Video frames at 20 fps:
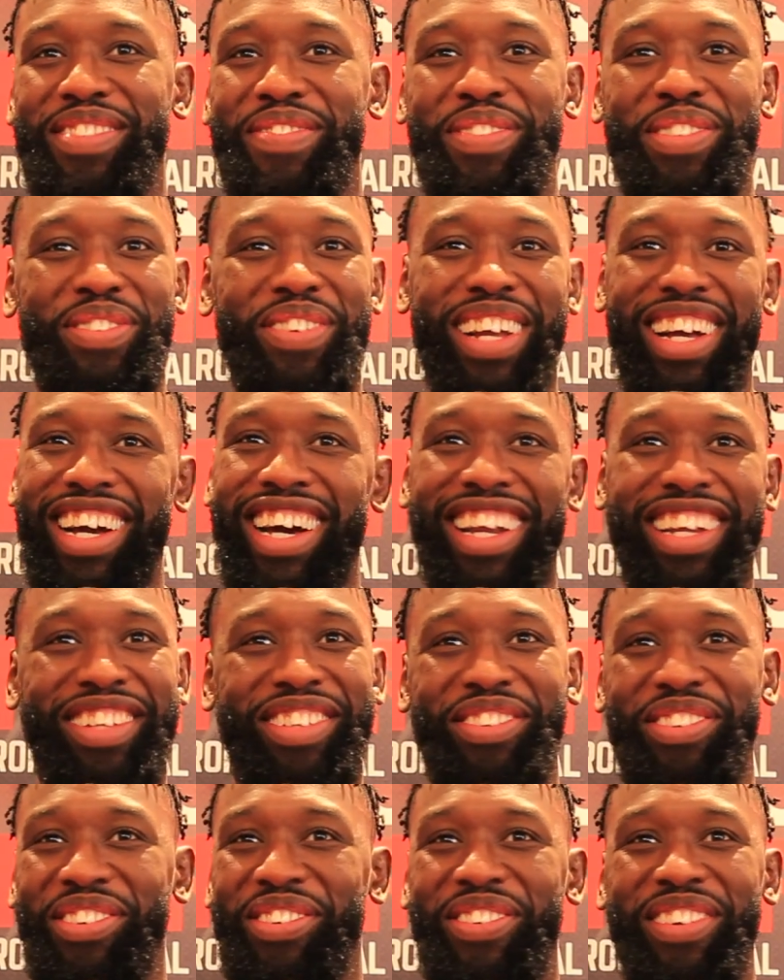I'm going to do what I got to
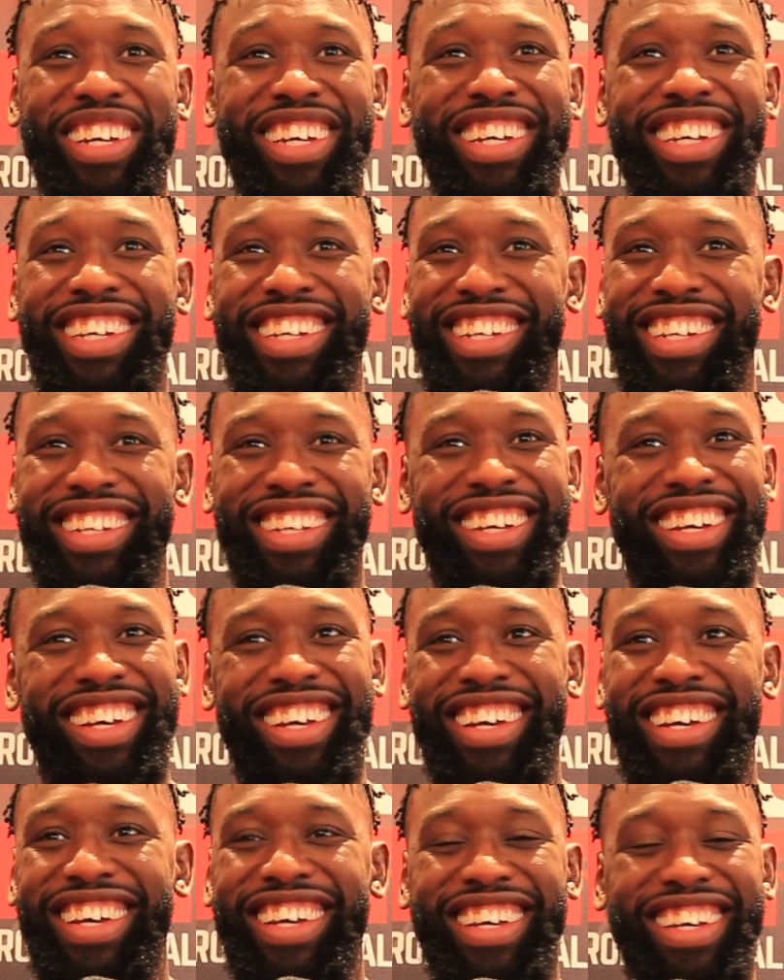do to win.
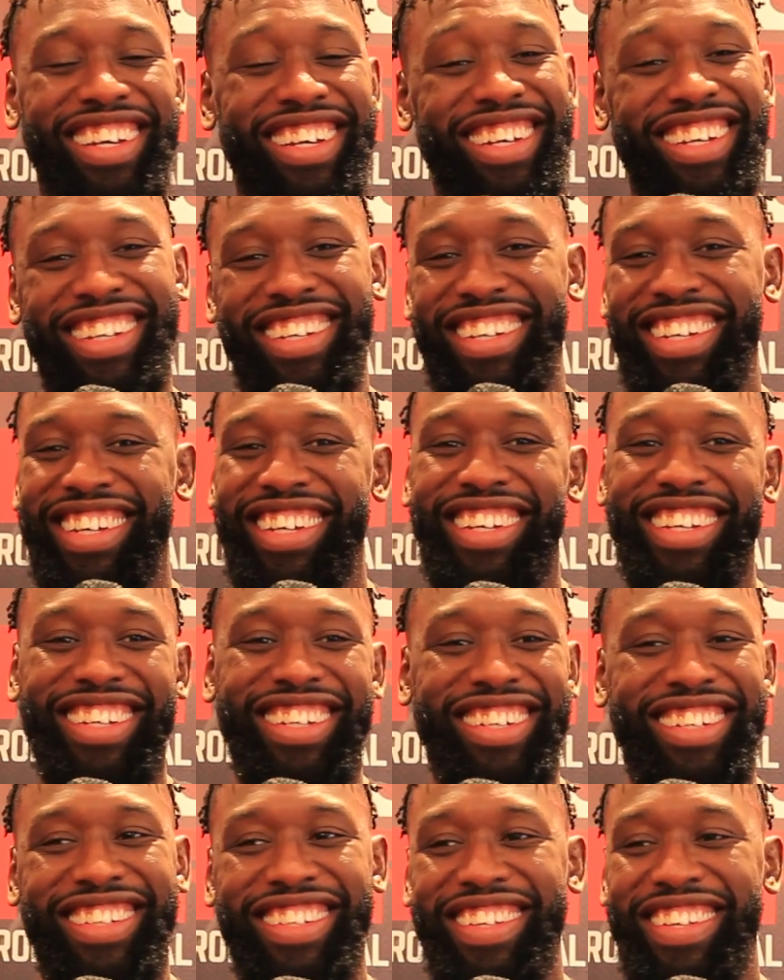
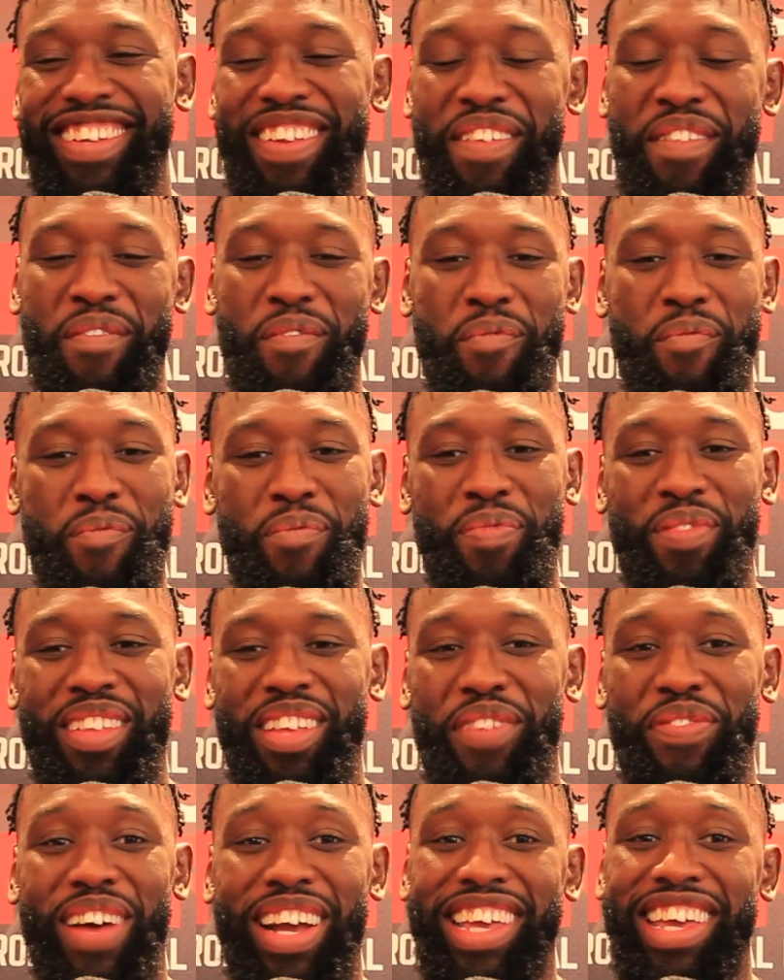And
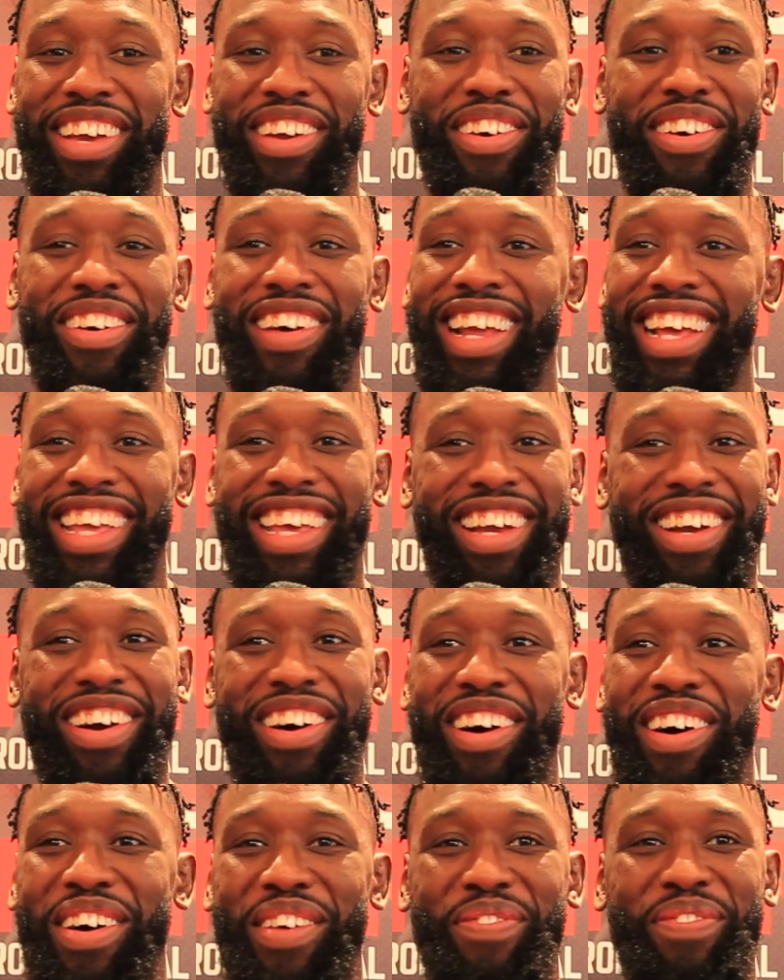if I get caught, I get
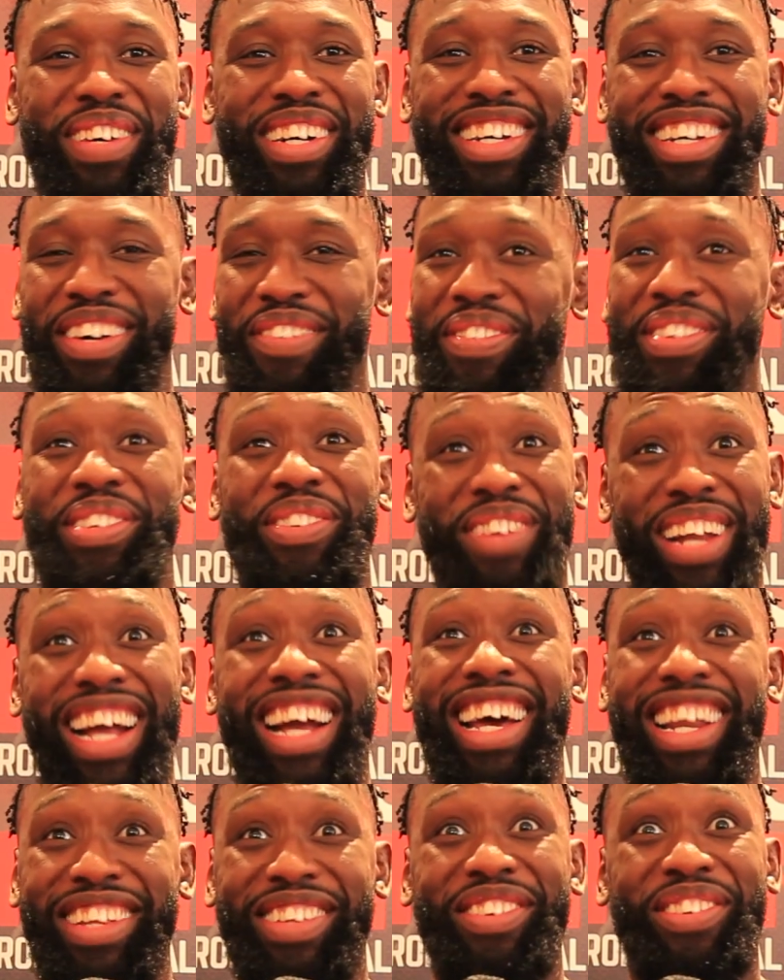caught. But I'm going to do what I
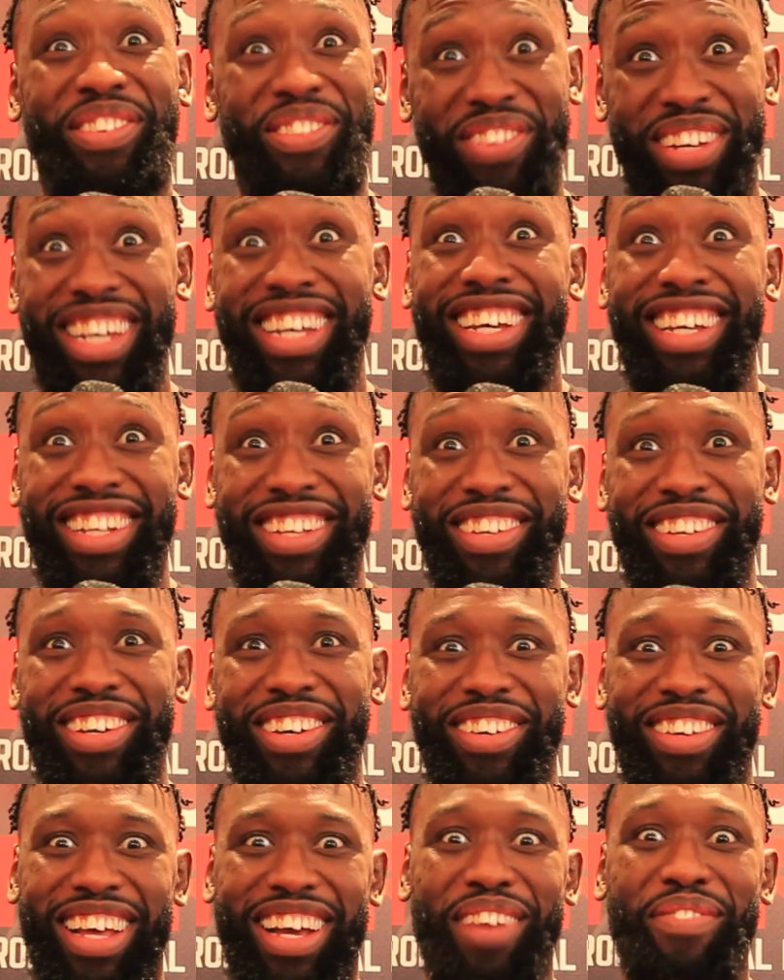got to do to win, you
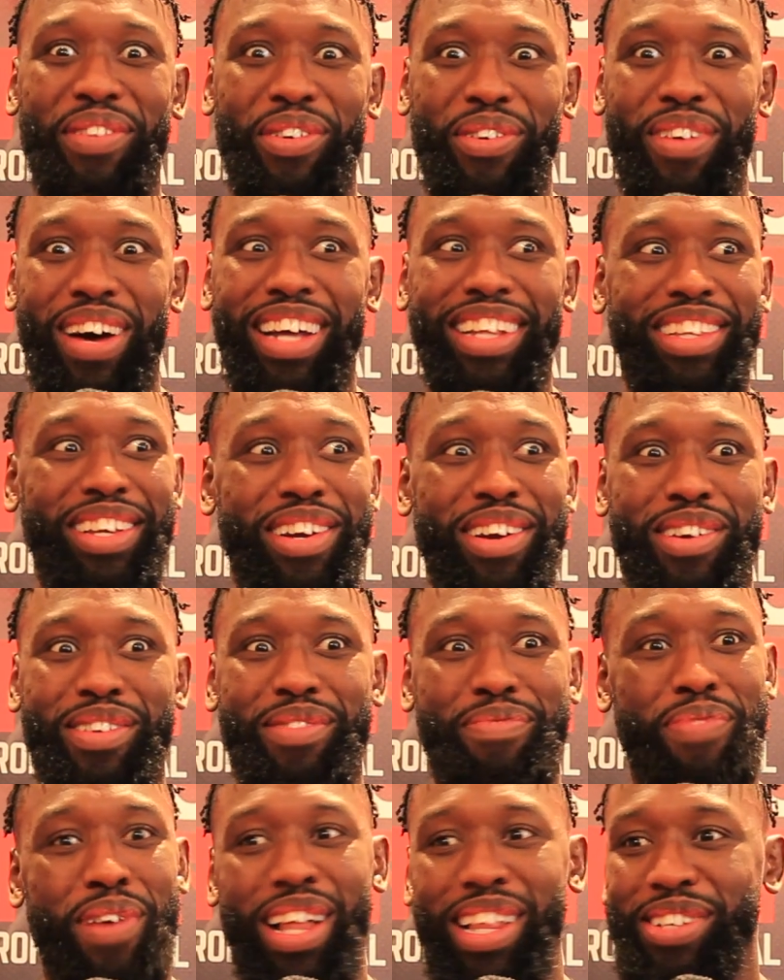know. Like, I'm going to go out there
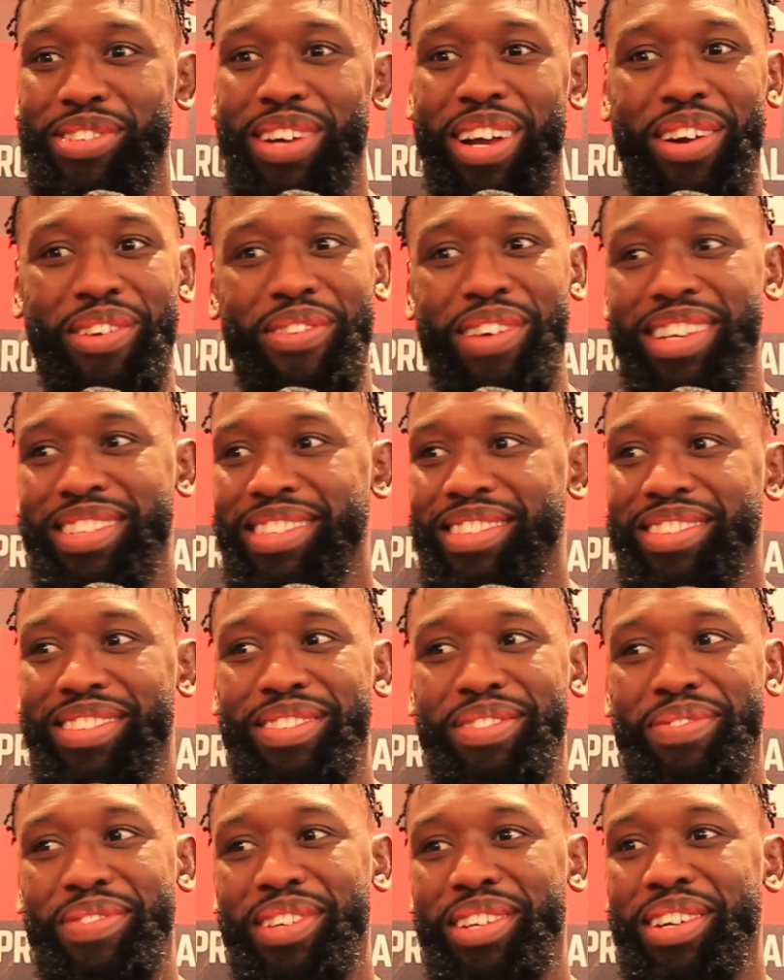probably try to
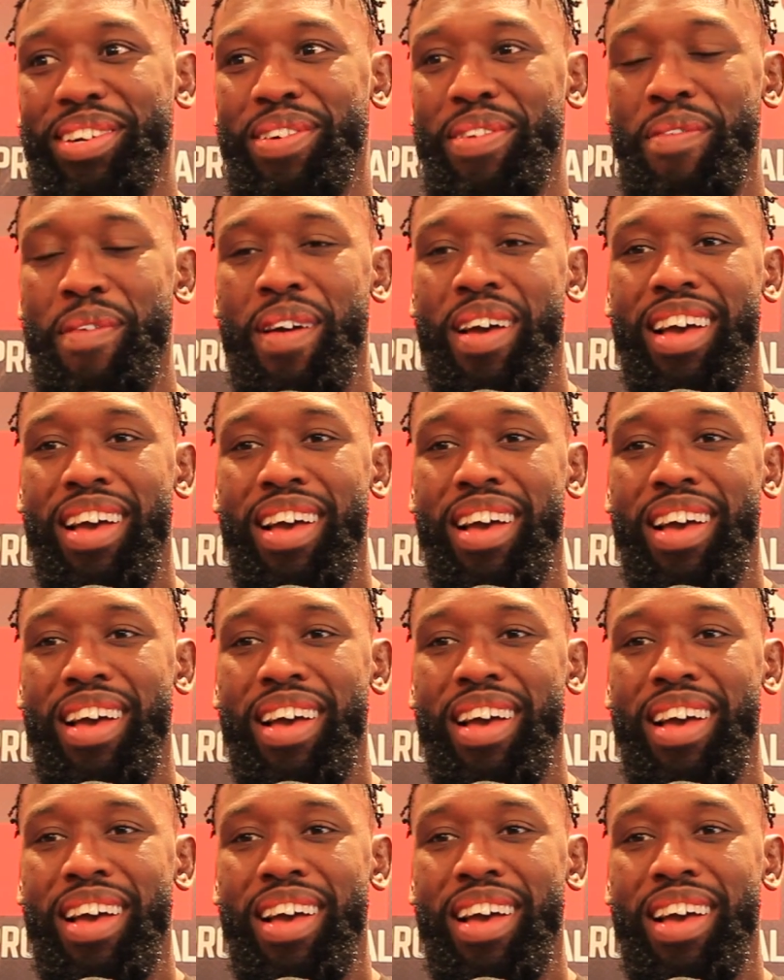wrestle him, you know.